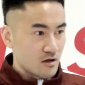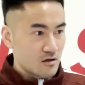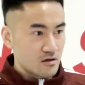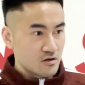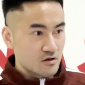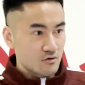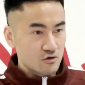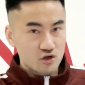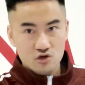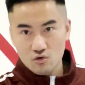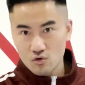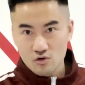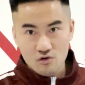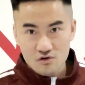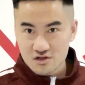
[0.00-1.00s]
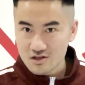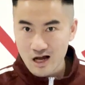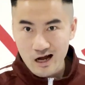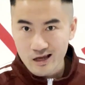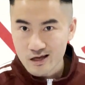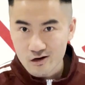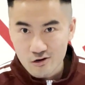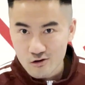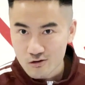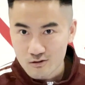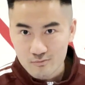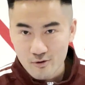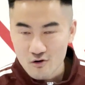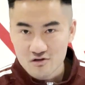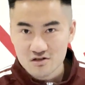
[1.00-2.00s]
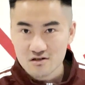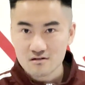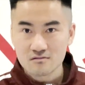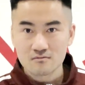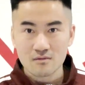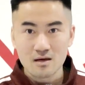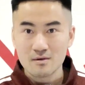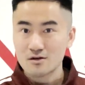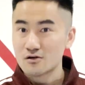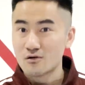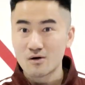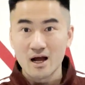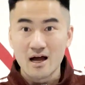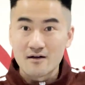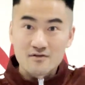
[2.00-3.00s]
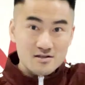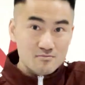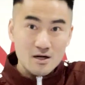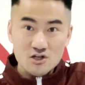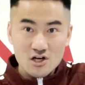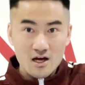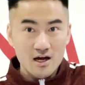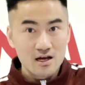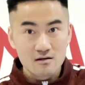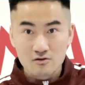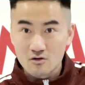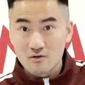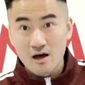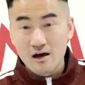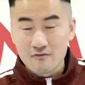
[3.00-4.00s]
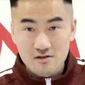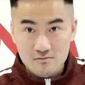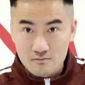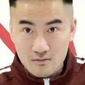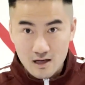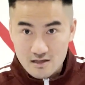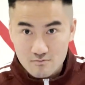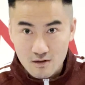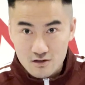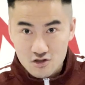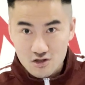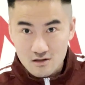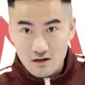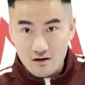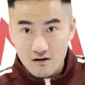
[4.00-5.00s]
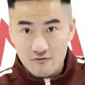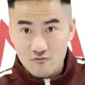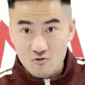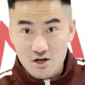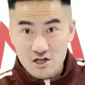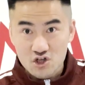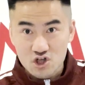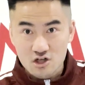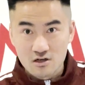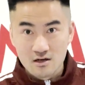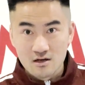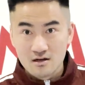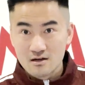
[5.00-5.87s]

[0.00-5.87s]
a shorter, stockier person, maybe you don't have as much height, don't have as much enough reach,